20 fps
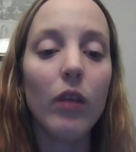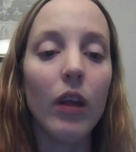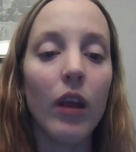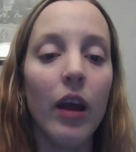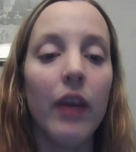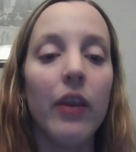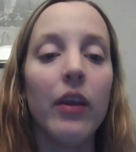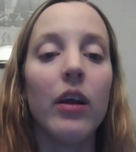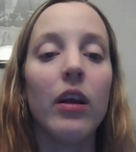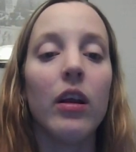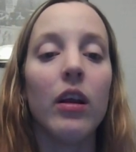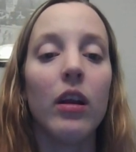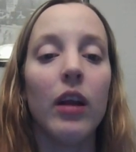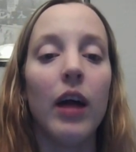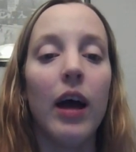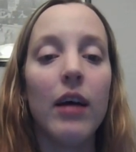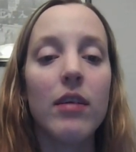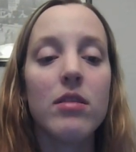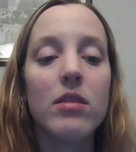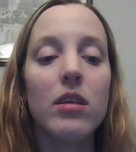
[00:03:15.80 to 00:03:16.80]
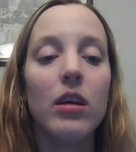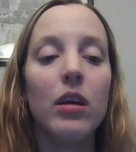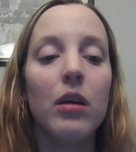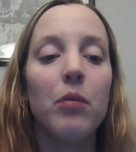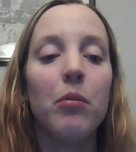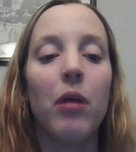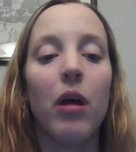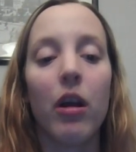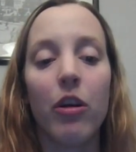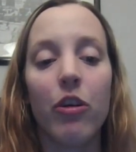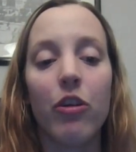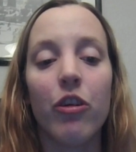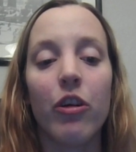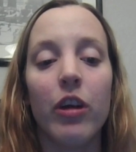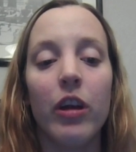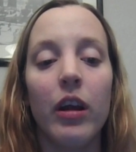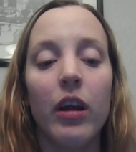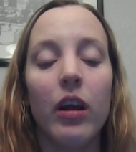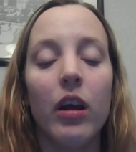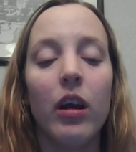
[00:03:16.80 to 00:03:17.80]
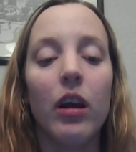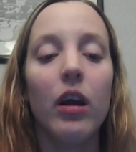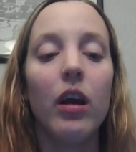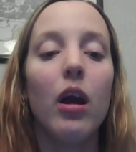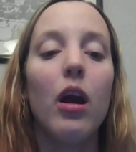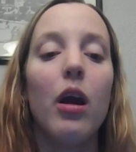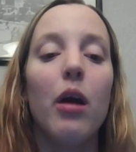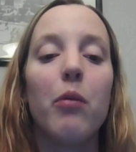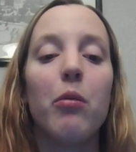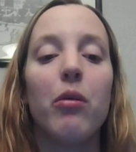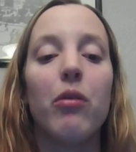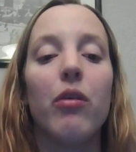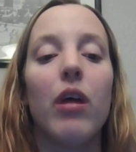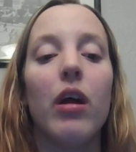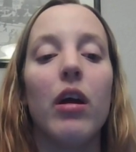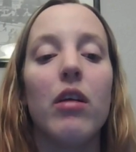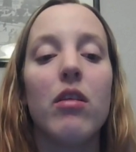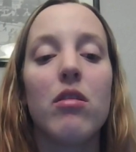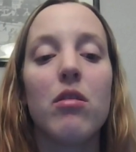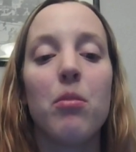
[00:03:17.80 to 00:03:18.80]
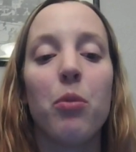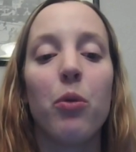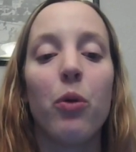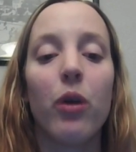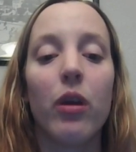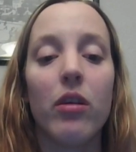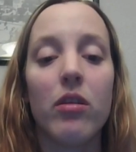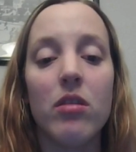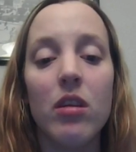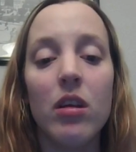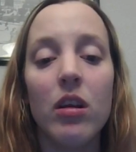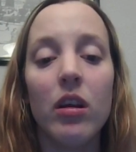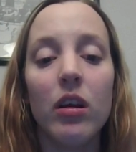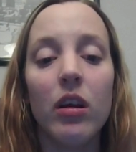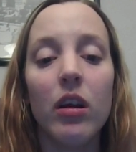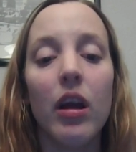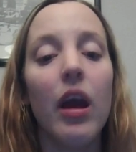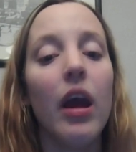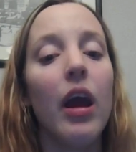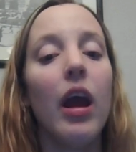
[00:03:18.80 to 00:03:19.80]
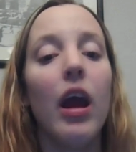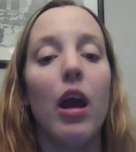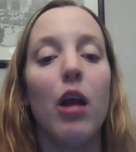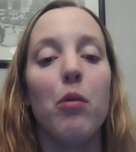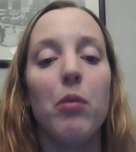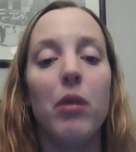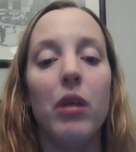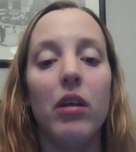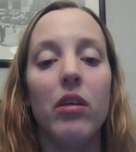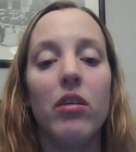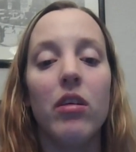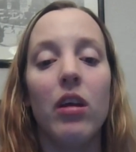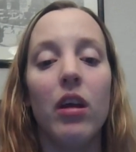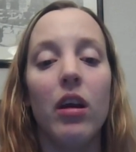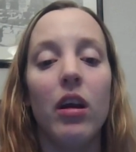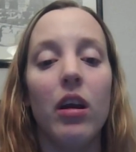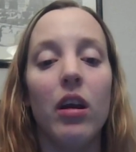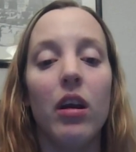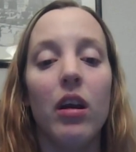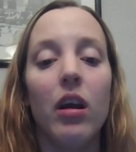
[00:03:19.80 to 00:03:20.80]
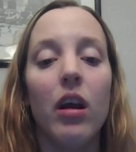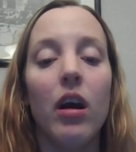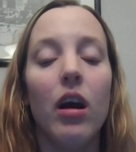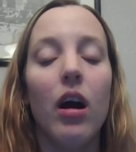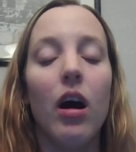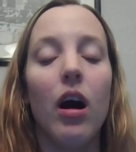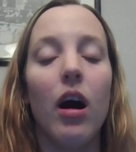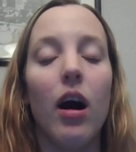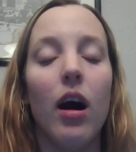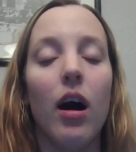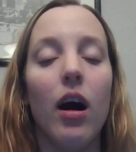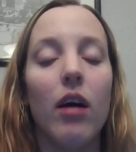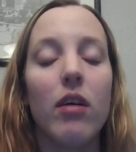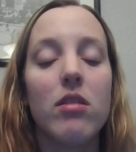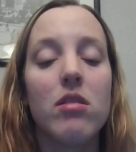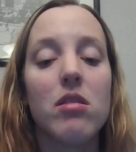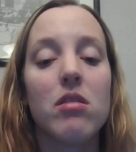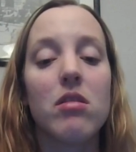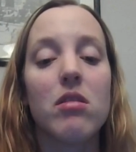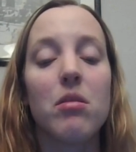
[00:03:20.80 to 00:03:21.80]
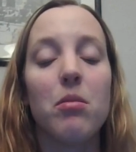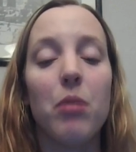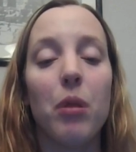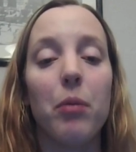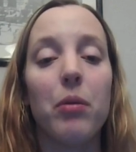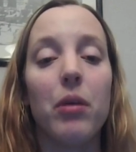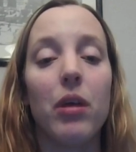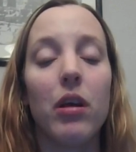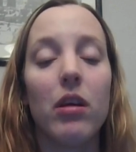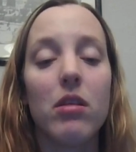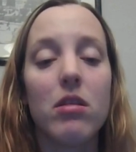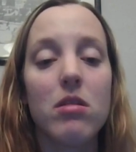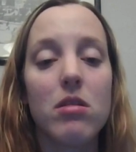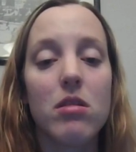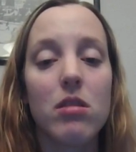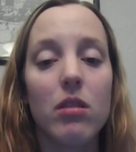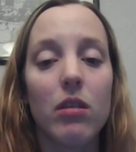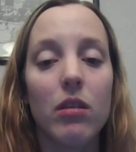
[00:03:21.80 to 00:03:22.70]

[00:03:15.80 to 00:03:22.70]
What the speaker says: And then lastly, monitoring it, provides support as needed and maintain system updates.